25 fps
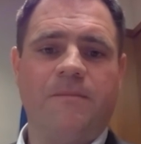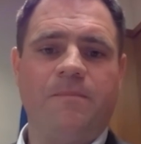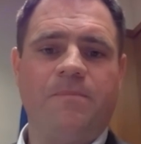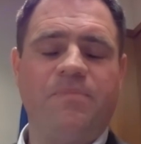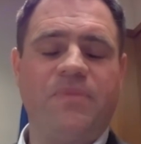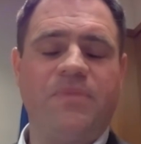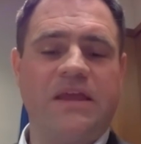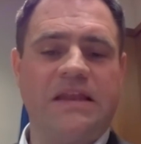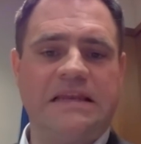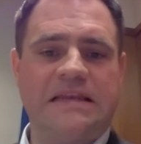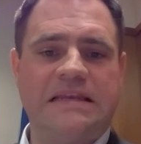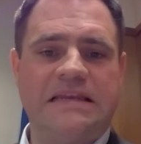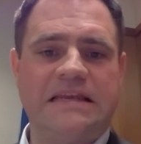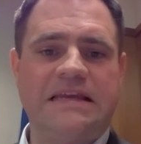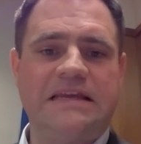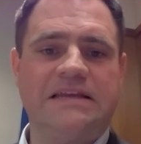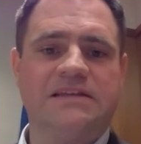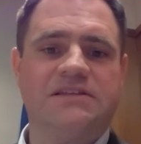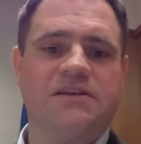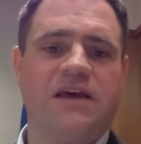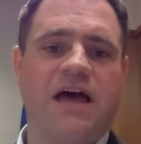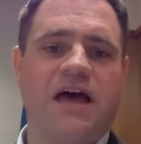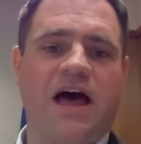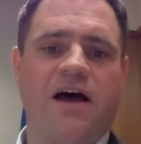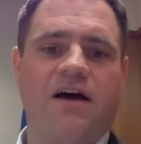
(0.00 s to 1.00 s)
They need
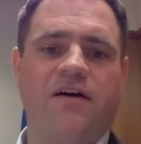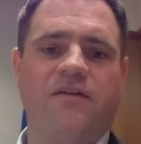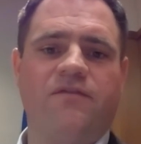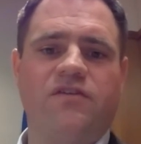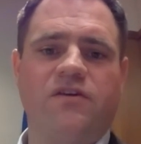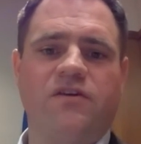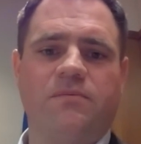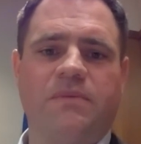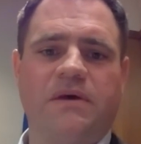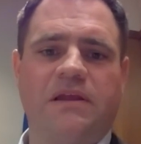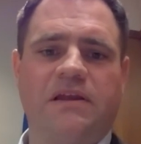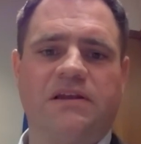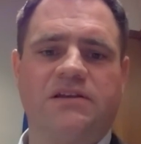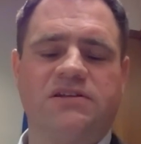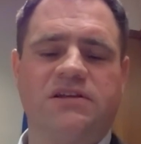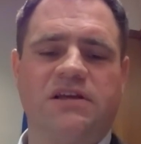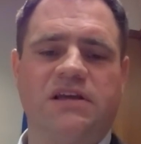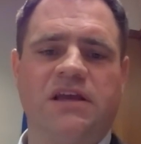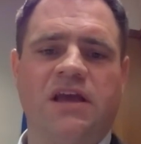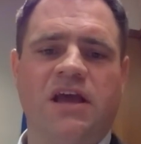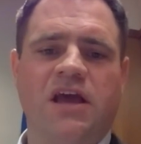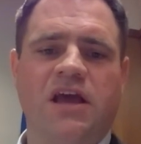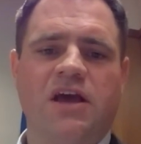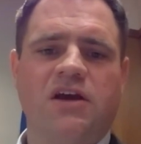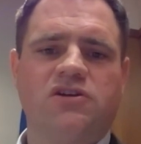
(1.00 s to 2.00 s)
to have the
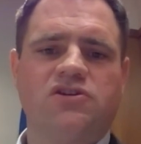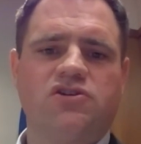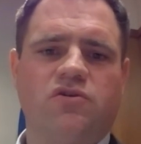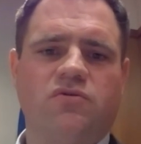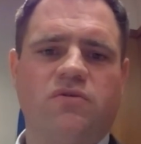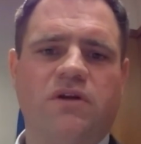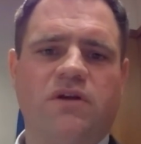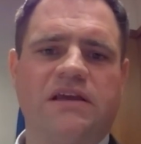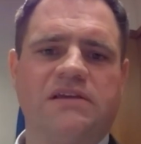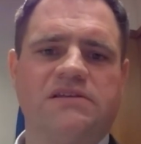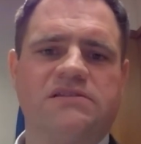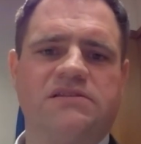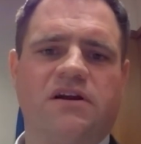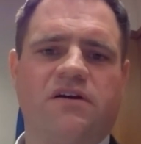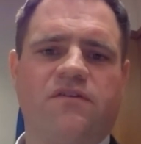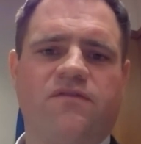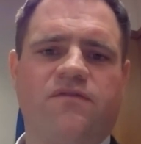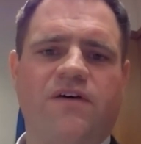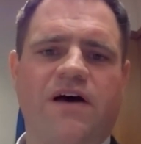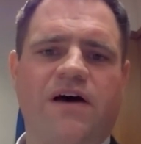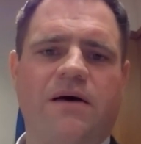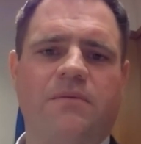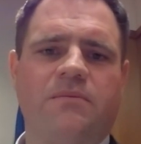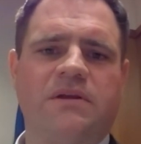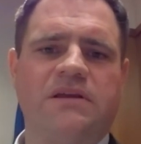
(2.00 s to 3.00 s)
ability to raise their
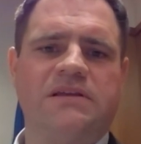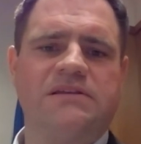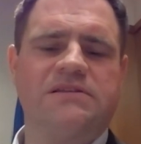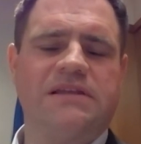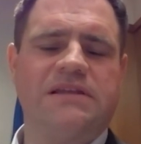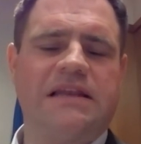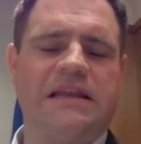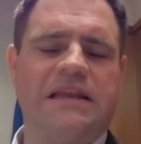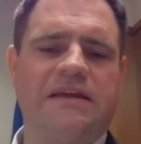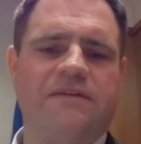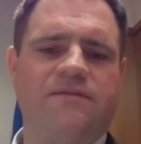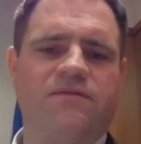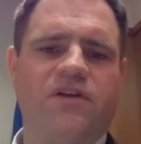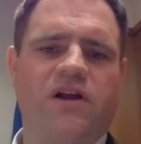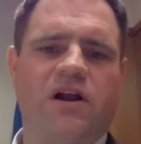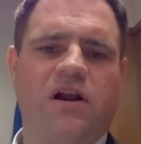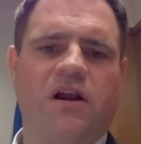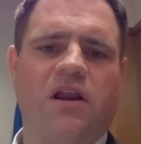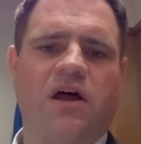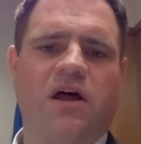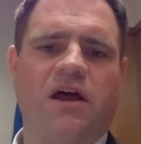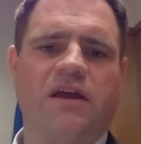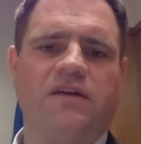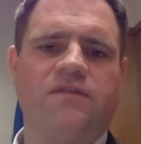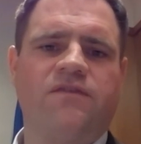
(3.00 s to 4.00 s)
families and live their
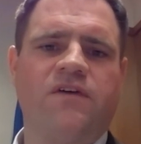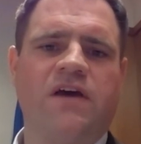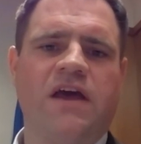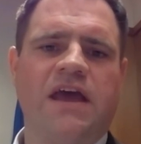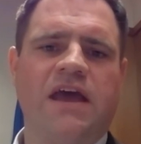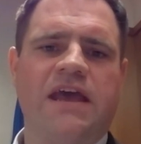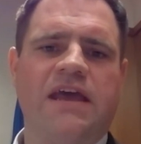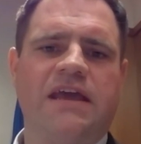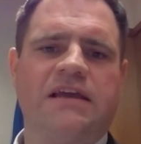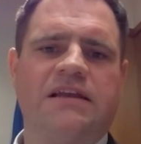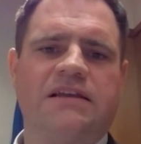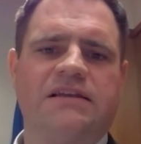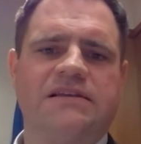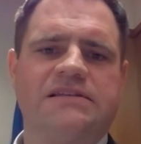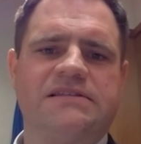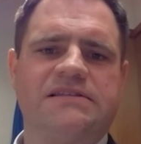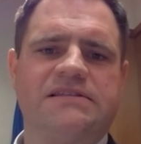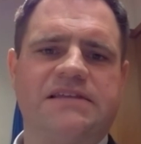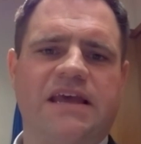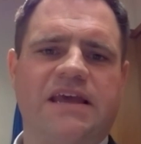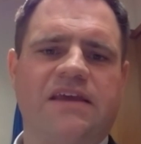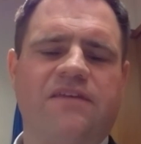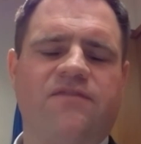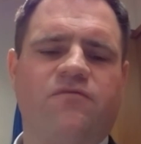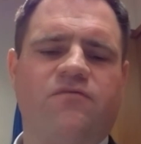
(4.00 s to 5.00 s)
life in a
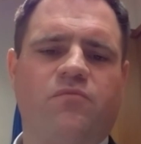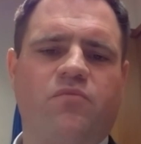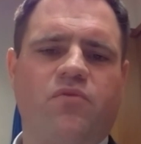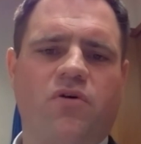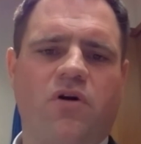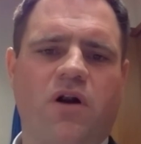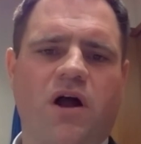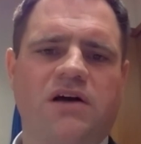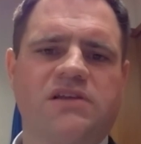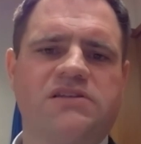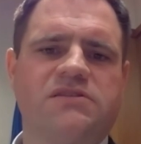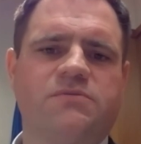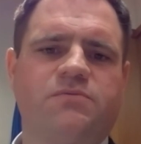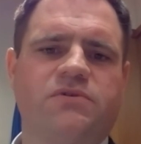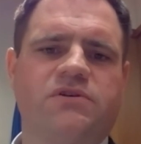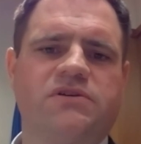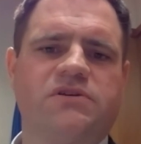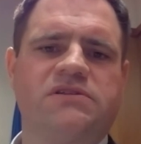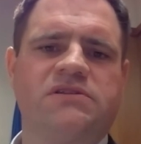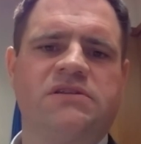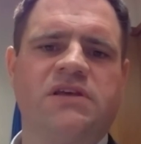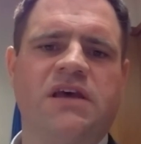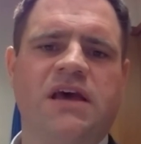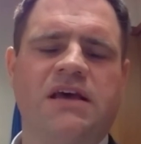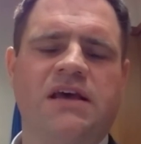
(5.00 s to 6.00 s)
safe,
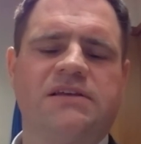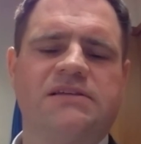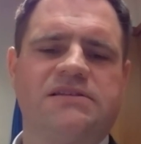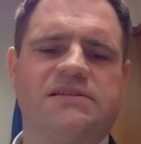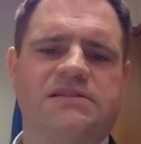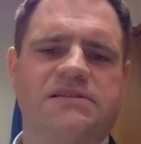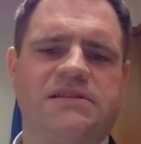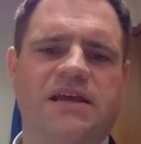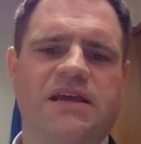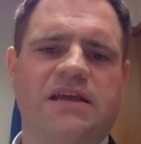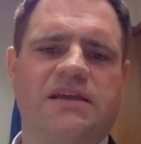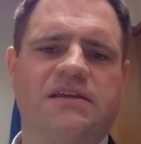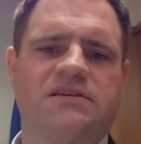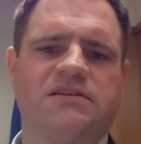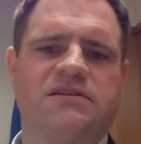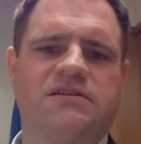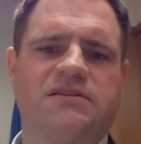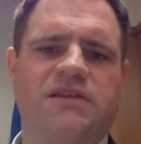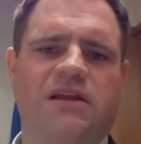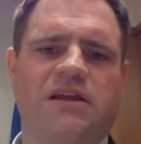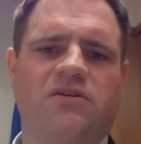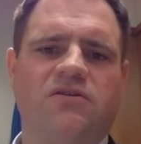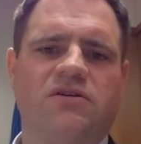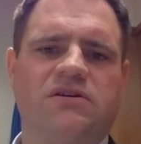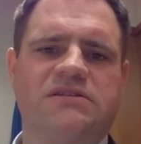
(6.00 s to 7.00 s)
prosperous state
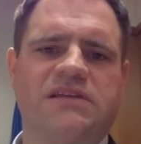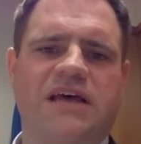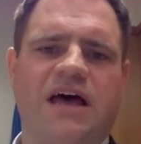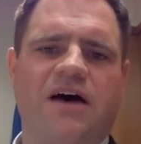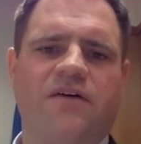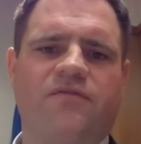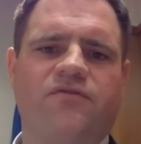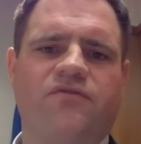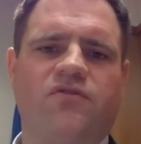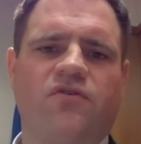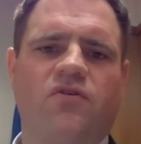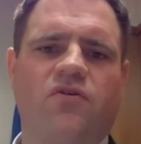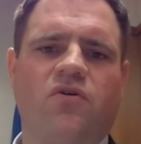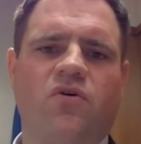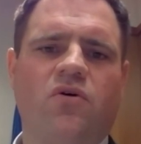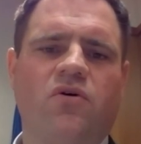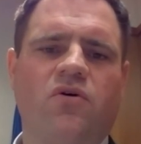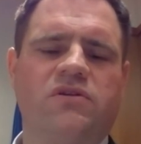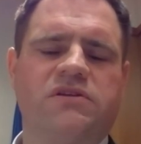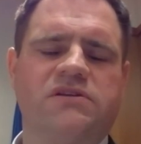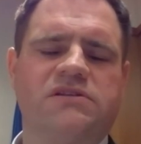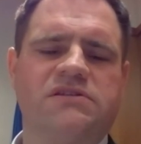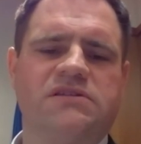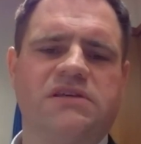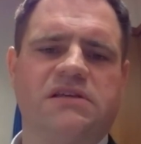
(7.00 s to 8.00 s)
that looks after all
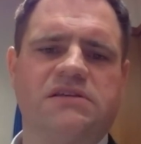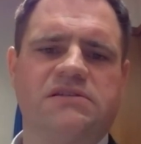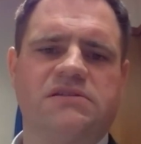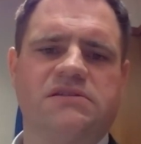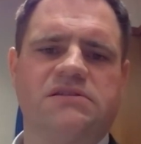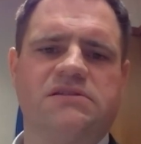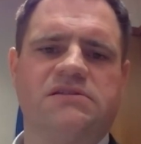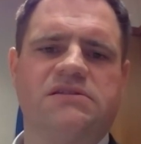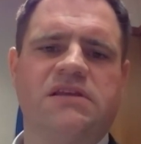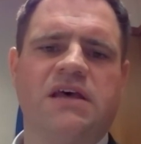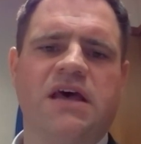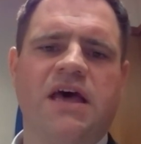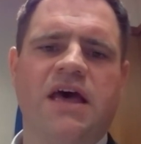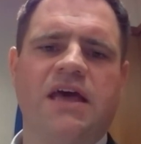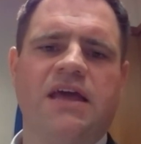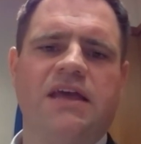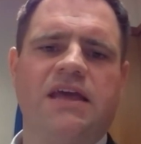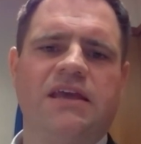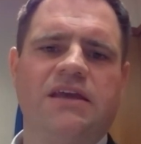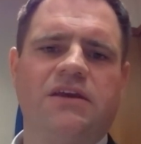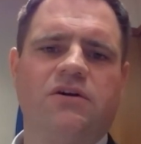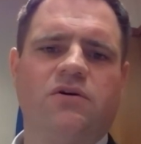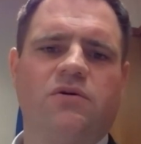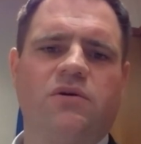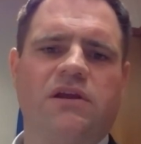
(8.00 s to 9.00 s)
the citizens
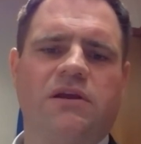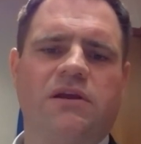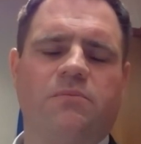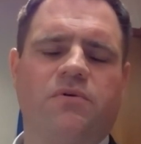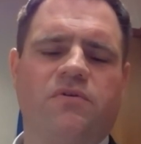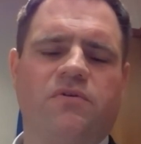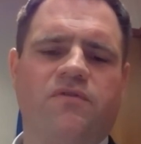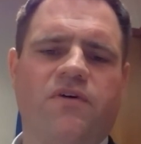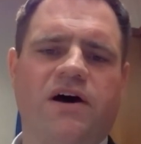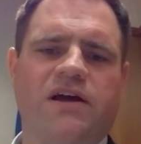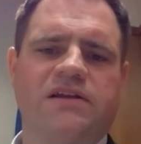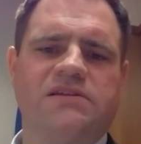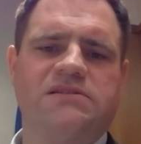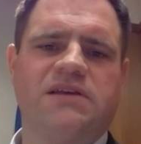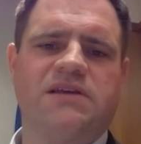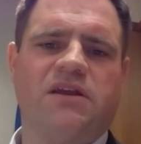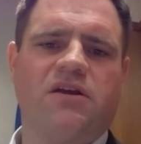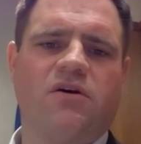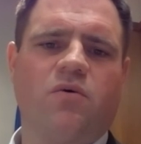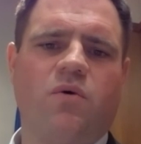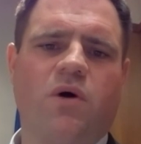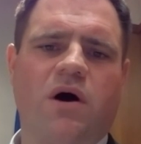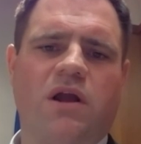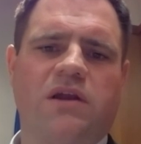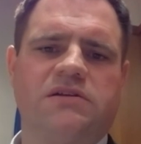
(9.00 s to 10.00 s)
equally and provides that
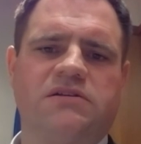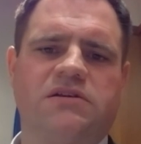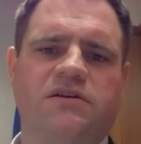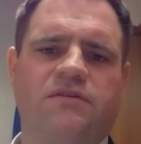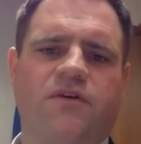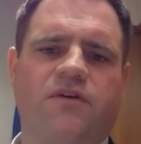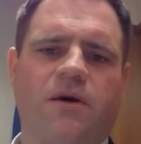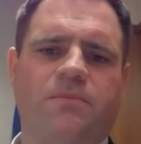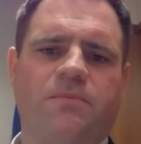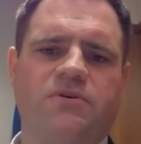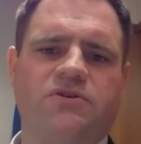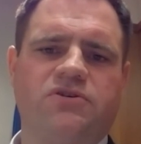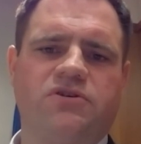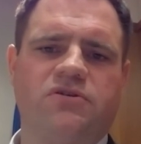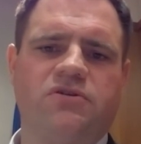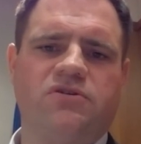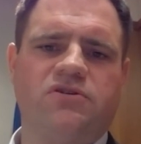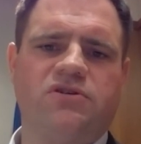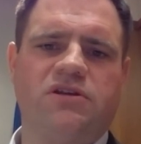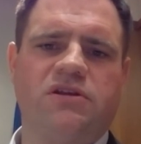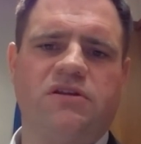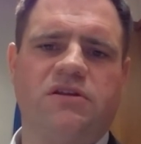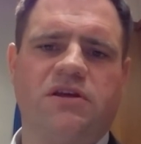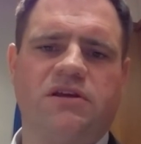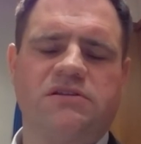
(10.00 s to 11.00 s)
equality of
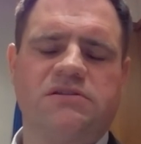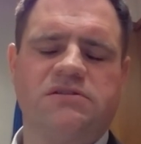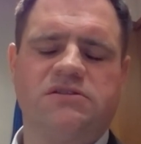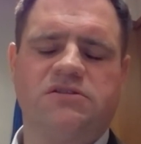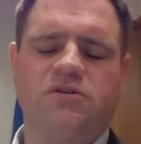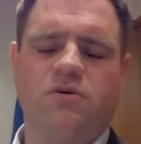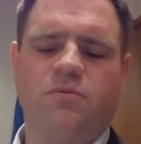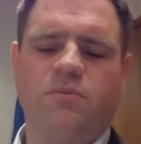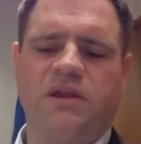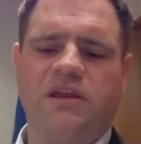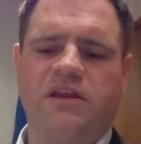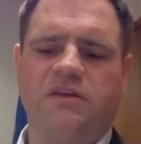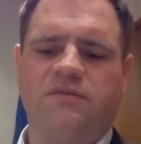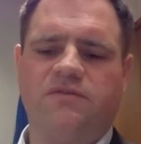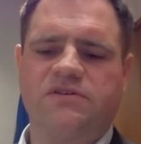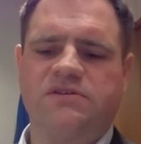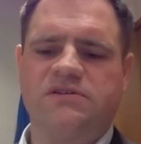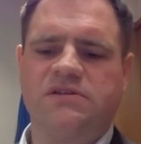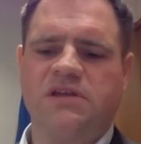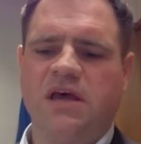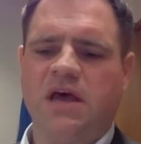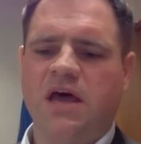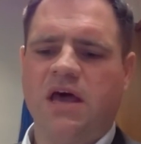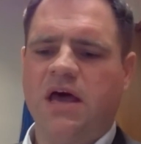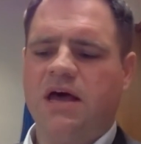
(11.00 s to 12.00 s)
opportunity that so many of us
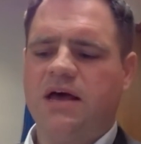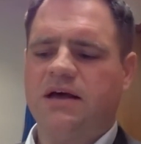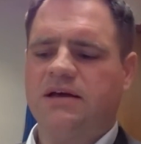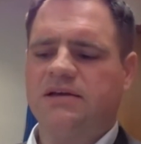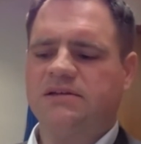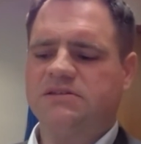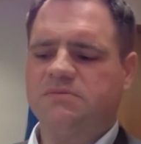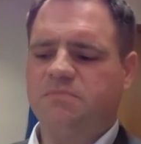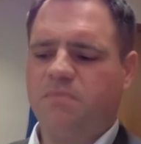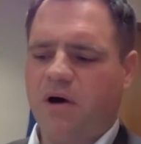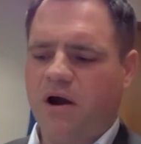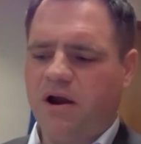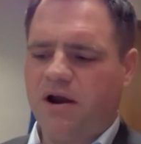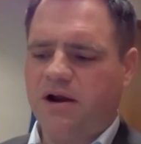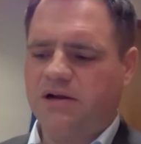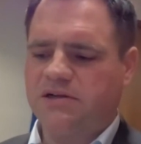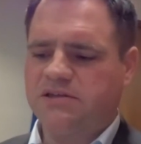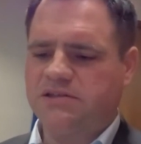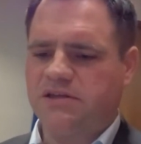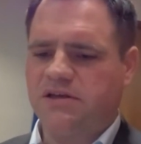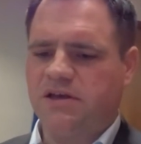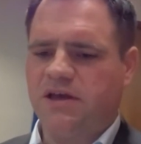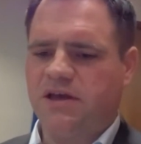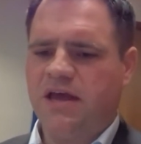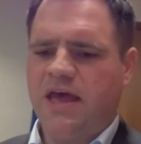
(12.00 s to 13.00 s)
aspire
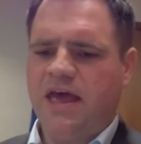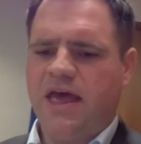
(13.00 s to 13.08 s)
to